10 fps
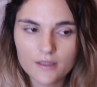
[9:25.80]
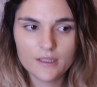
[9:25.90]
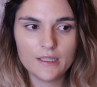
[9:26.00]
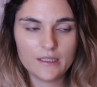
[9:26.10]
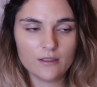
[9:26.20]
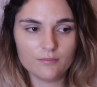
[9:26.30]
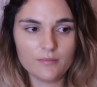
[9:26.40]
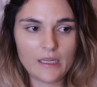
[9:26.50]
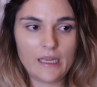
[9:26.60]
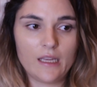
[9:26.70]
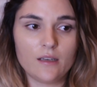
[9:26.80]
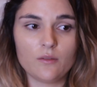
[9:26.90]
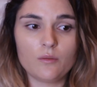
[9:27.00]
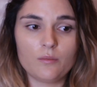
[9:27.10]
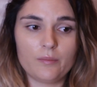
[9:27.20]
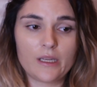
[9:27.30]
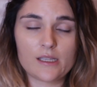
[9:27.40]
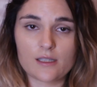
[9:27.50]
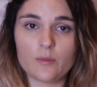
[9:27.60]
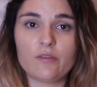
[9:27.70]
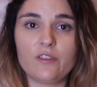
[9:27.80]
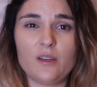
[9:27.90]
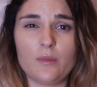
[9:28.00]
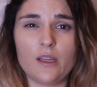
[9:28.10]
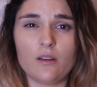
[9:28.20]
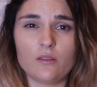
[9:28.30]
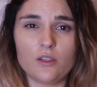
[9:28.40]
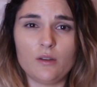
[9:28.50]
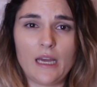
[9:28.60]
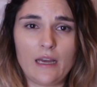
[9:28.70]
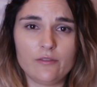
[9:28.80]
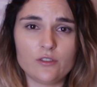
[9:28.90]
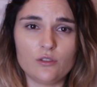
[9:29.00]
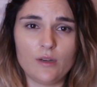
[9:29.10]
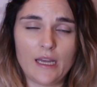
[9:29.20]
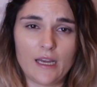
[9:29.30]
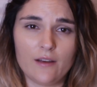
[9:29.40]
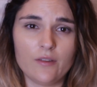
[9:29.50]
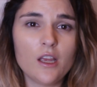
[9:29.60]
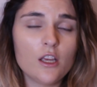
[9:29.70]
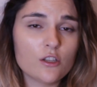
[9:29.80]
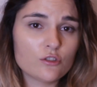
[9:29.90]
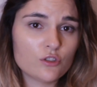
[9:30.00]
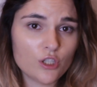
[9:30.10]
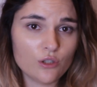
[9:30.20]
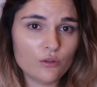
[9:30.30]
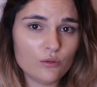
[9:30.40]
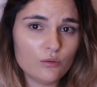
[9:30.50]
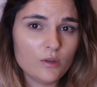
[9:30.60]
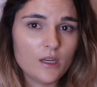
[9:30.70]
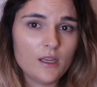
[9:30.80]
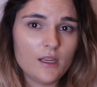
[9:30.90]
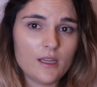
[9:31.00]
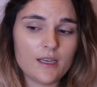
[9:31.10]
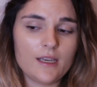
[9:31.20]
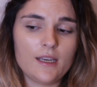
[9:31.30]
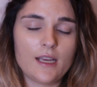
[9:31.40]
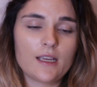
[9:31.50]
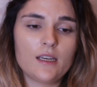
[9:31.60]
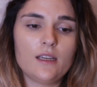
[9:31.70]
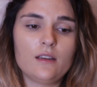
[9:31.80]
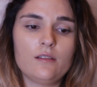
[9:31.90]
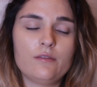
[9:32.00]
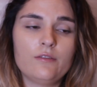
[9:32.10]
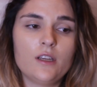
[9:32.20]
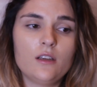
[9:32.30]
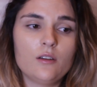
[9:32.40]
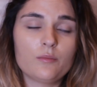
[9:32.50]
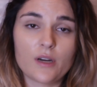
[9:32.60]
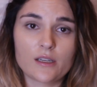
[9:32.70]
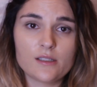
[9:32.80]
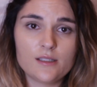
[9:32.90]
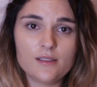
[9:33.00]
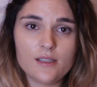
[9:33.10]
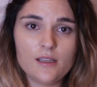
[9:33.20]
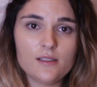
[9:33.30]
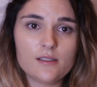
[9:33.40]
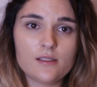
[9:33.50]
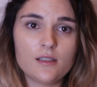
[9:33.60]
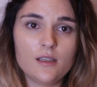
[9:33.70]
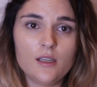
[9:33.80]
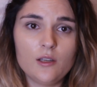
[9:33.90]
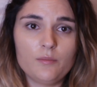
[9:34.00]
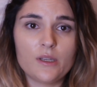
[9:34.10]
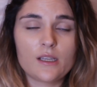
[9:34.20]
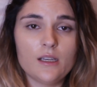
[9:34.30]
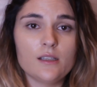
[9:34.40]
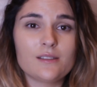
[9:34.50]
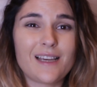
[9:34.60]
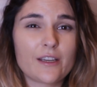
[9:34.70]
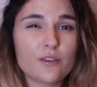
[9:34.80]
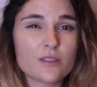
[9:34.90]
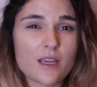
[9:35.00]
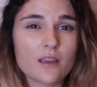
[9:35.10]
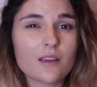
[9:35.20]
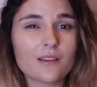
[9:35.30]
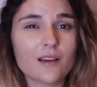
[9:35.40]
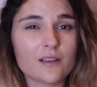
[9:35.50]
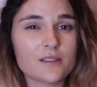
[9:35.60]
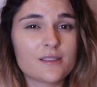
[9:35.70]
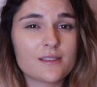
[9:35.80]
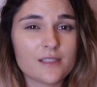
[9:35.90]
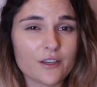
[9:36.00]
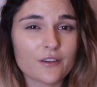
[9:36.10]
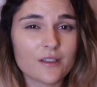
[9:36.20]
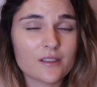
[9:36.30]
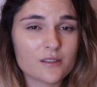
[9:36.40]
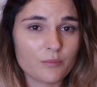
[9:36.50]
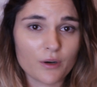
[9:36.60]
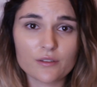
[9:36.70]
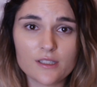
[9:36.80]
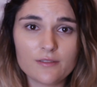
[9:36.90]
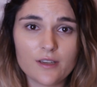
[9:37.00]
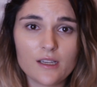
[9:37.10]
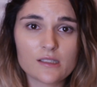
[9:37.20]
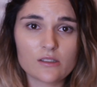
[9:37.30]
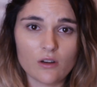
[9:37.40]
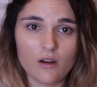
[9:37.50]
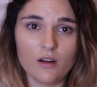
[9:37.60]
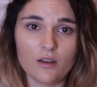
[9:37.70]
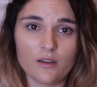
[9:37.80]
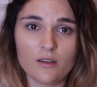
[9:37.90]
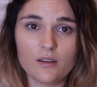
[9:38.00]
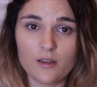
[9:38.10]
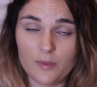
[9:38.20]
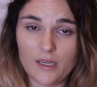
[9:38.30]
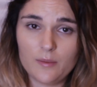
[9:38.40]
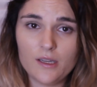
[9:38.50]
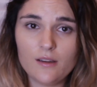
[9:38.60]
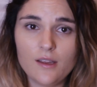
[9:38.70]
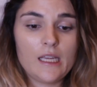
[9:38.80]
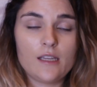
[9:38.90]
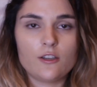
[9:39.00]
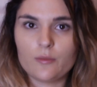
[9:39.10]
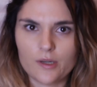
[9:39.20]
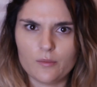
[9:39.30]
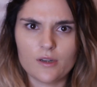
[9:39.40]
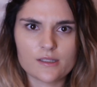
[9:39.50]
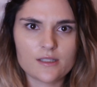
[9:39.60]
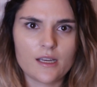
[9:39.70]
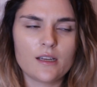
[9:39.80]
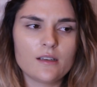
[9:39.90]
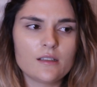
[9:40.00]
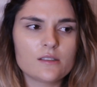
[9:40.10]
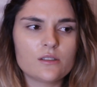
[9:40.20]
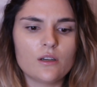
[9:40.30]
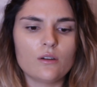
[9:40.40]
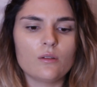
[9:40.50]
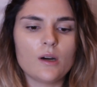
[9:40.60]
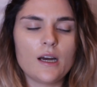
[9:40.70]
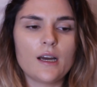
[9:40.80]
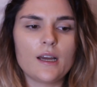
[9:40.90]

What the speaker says: And because I'm a female, you have to have 2 negative pregnancy tests, because Accutane can cause serious birth defects on a baby, and nobody wants that. So